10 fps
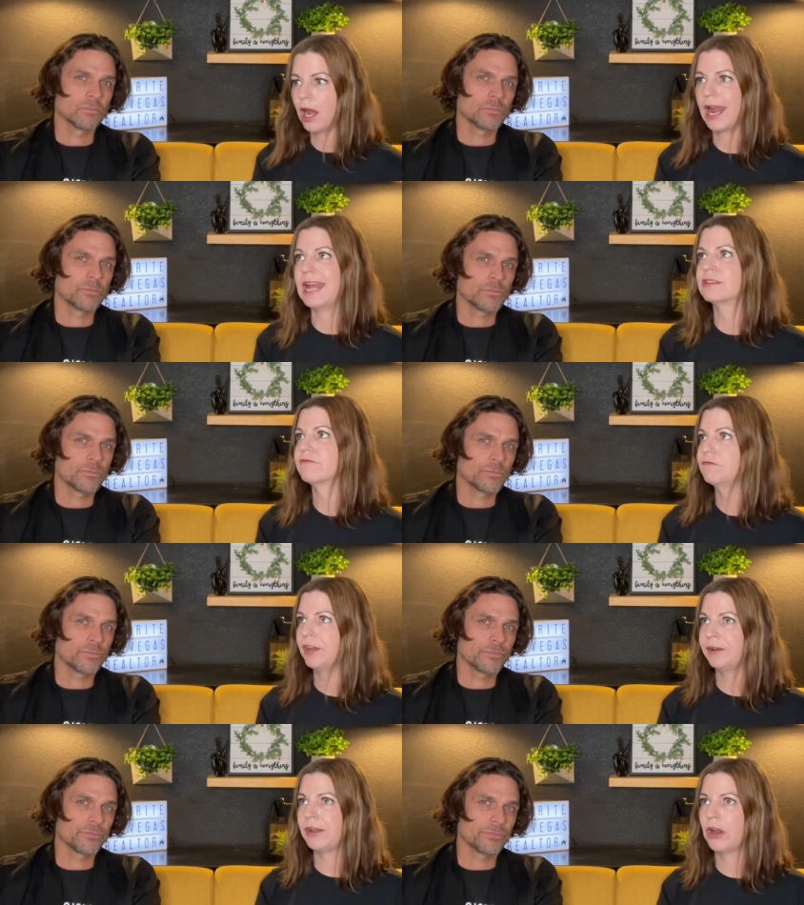Speaker 1: it's
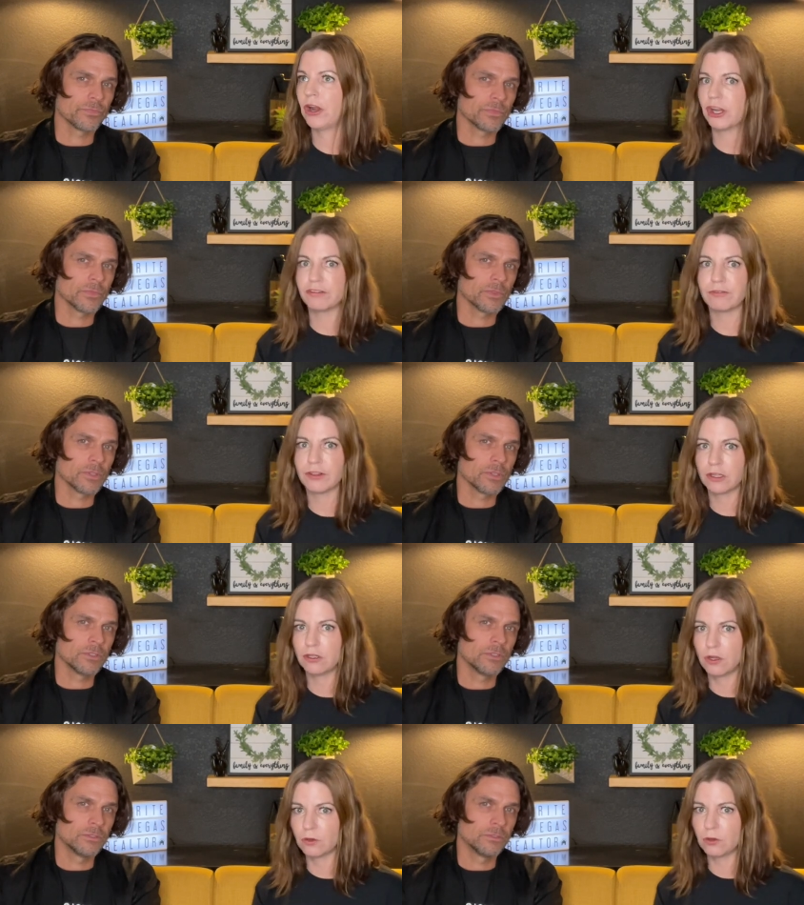very hard for the
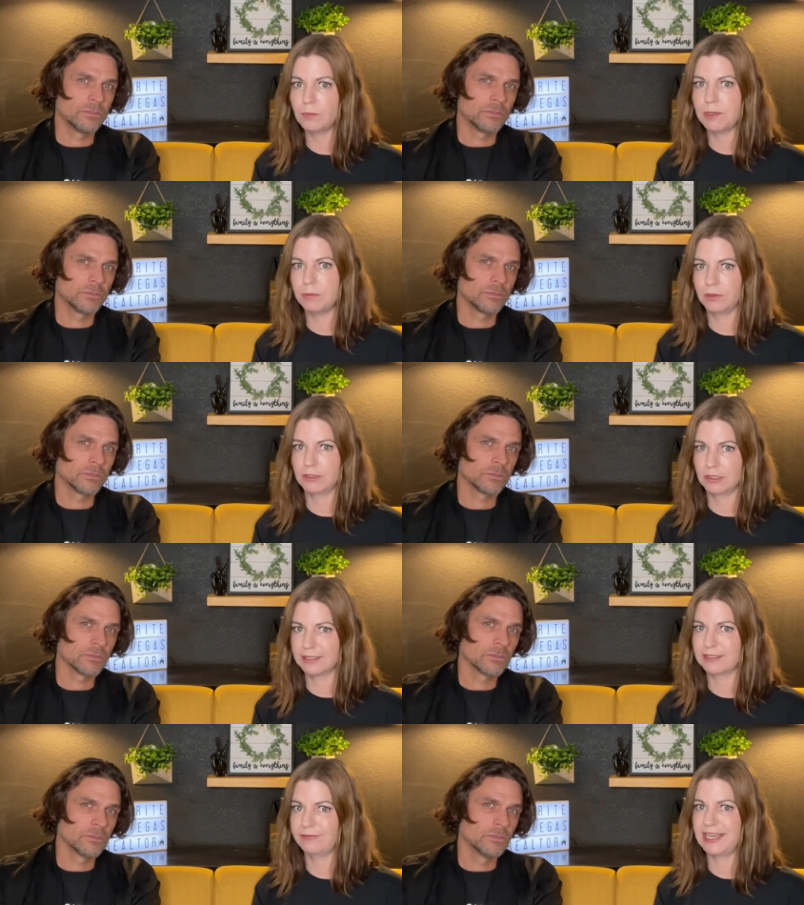local people in Las
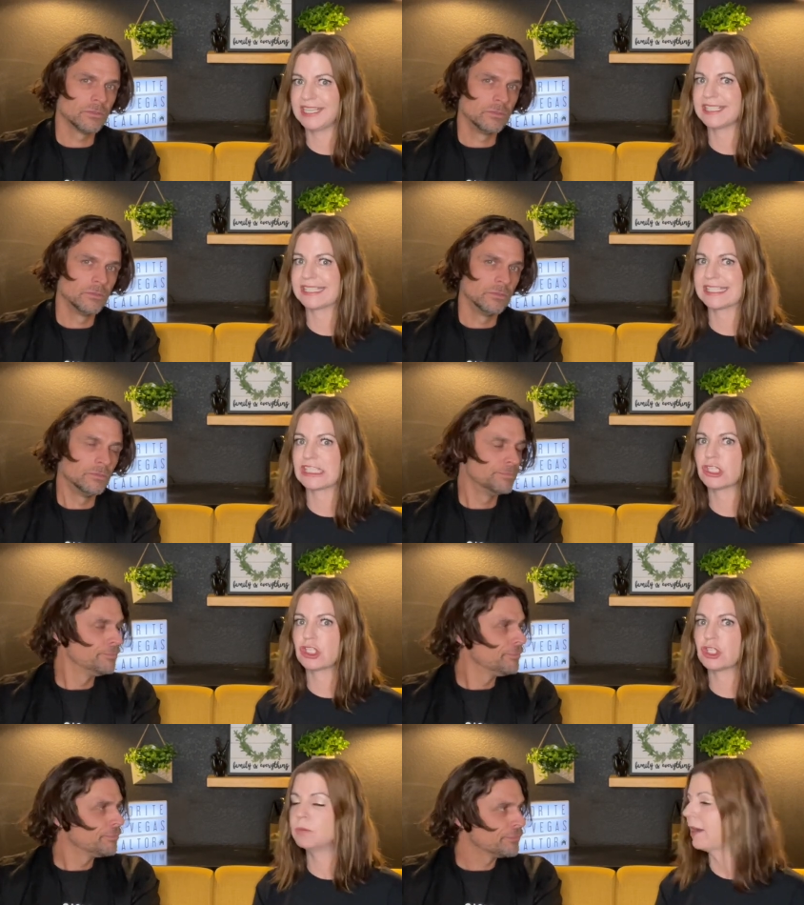Vegas to
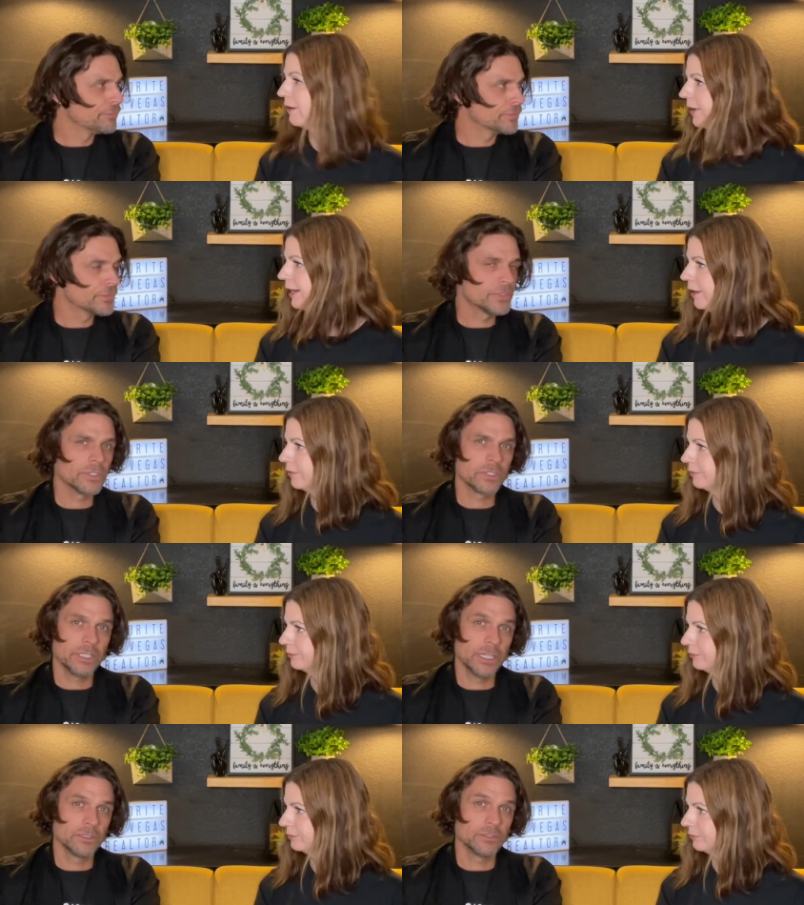buy right now.
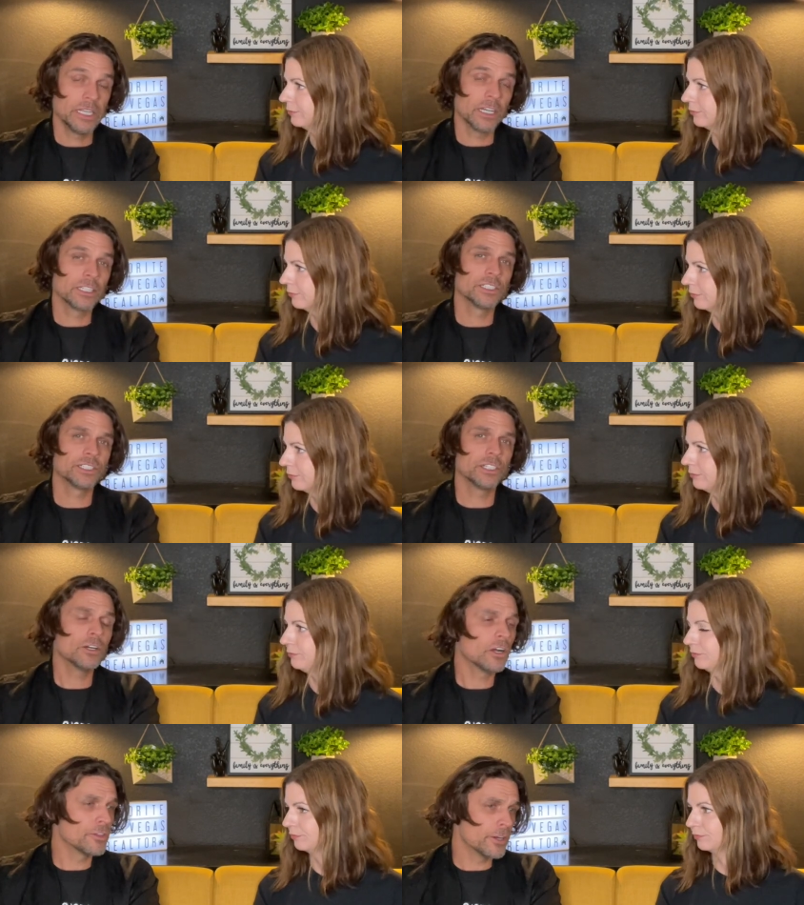
Speaker 2: Yeah, because
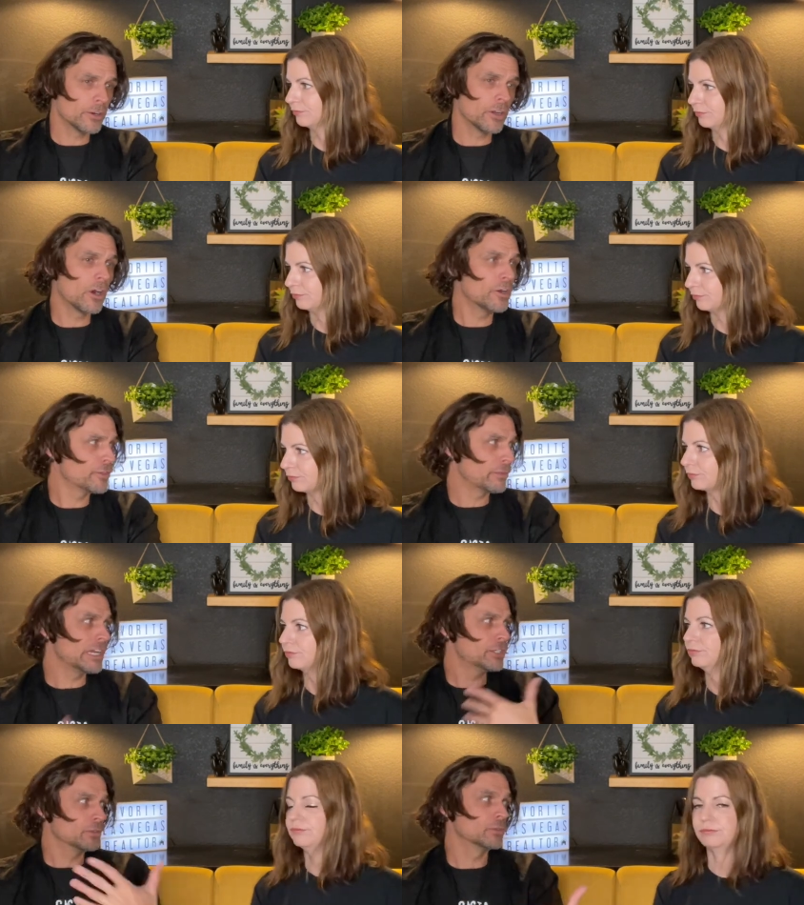they're our
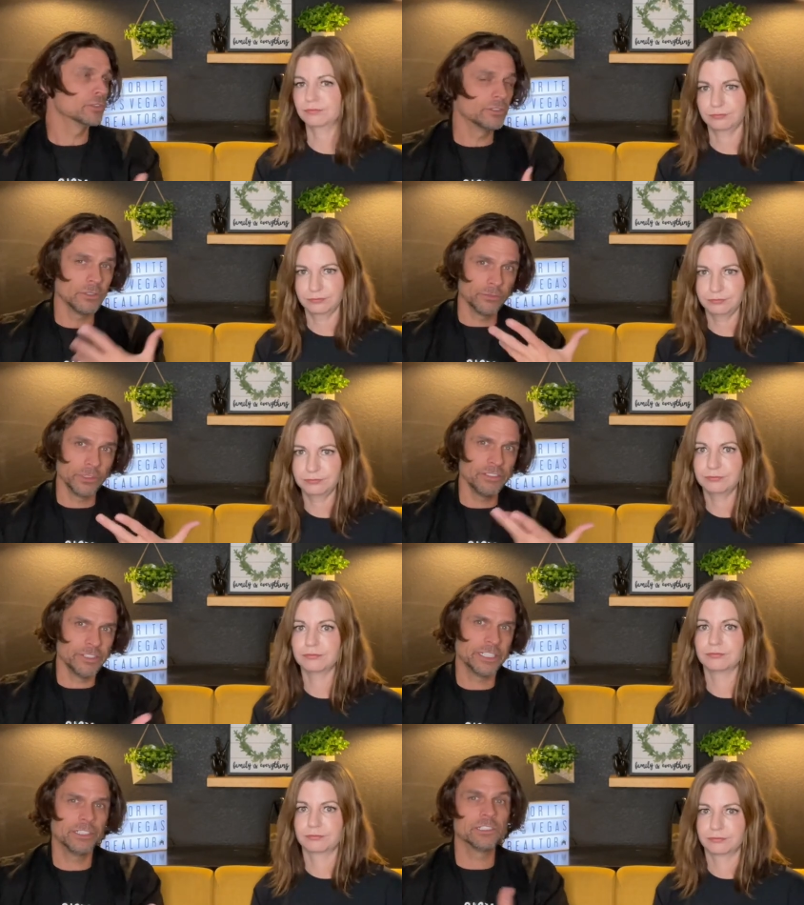threshold of living
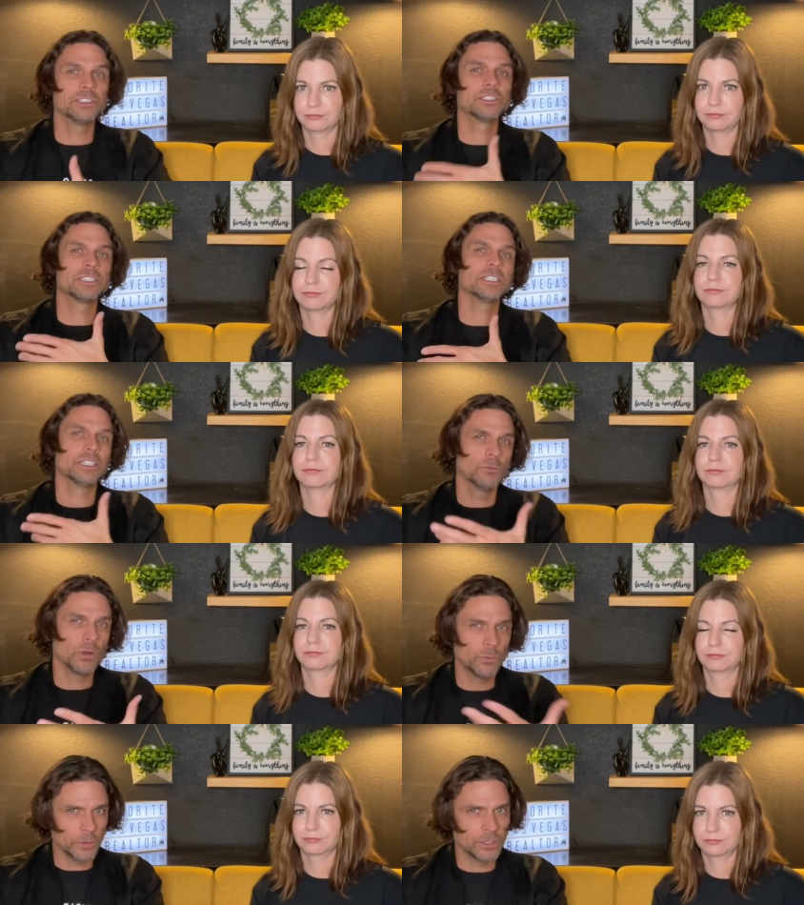here, and what
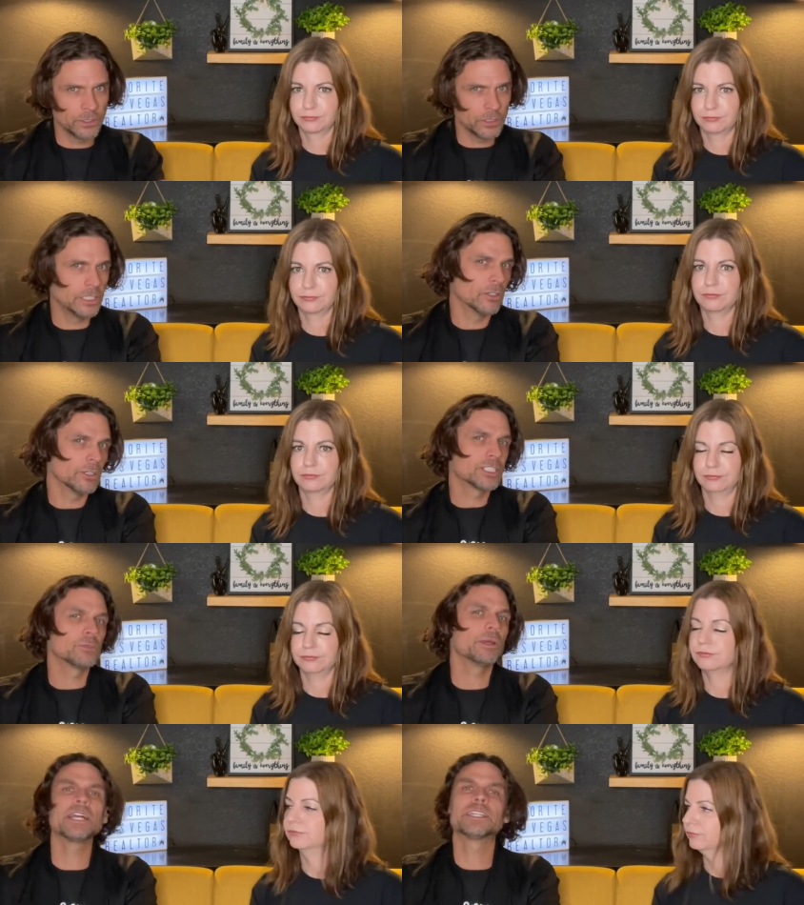we're, you know,
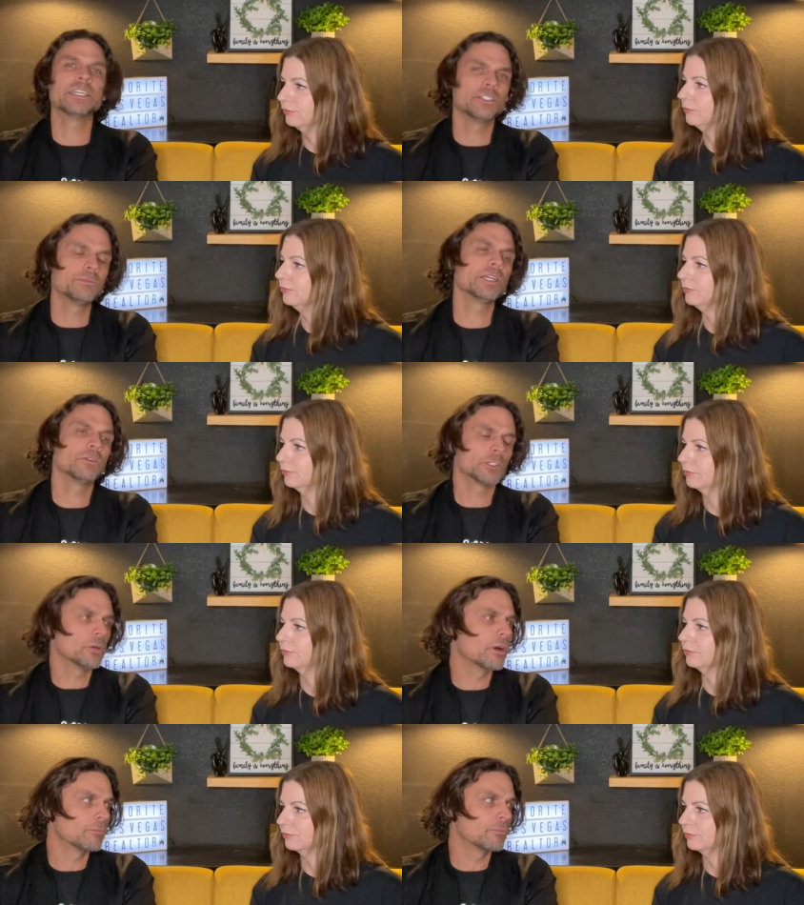expecting to be able to go out and